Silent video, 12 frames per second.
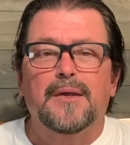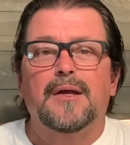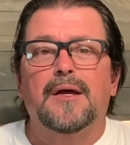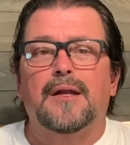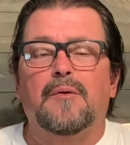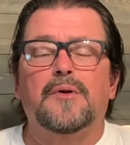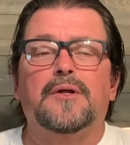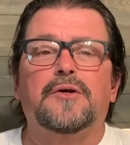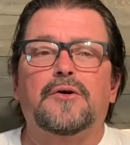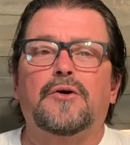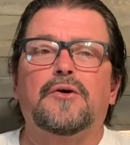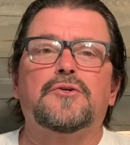And I want to
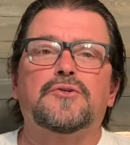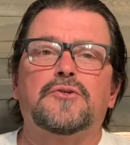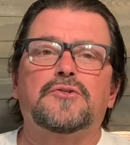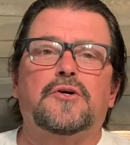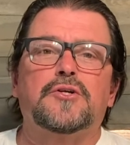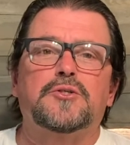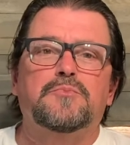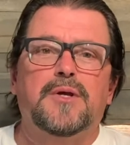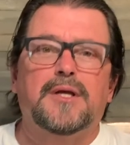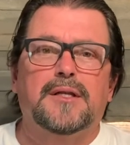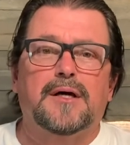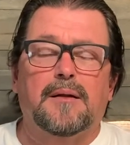encourage you to start
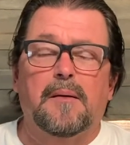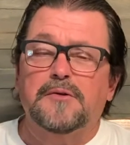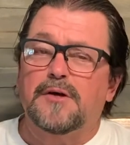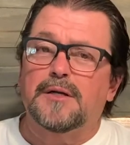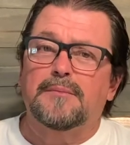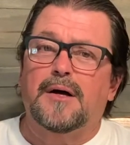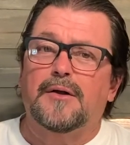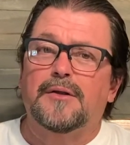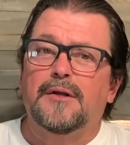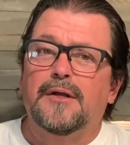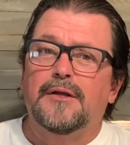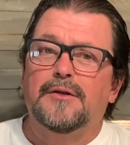speaking out. I'm not talking
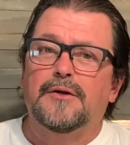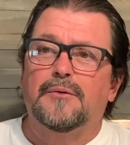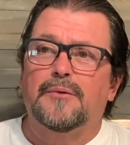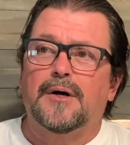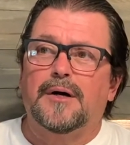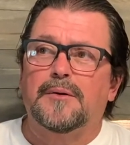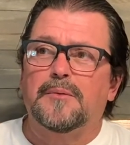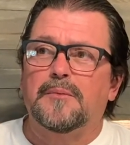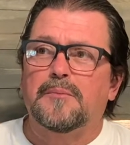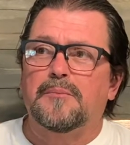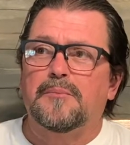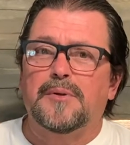about
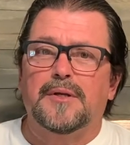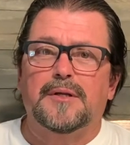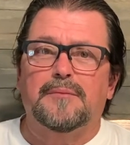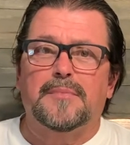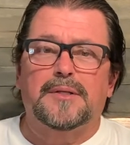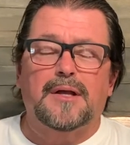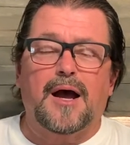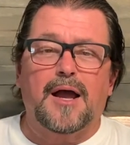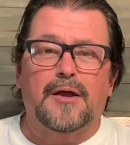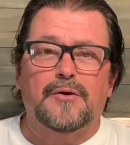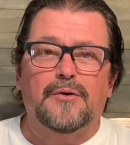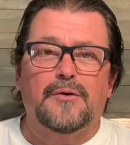being
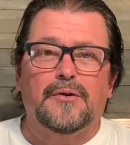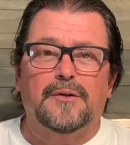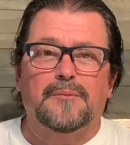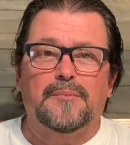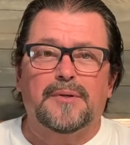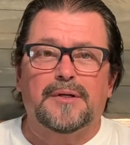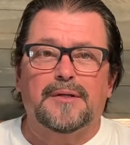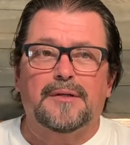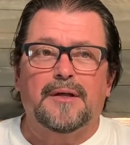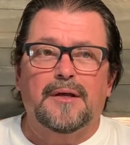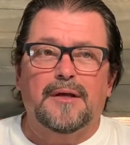maniacal and being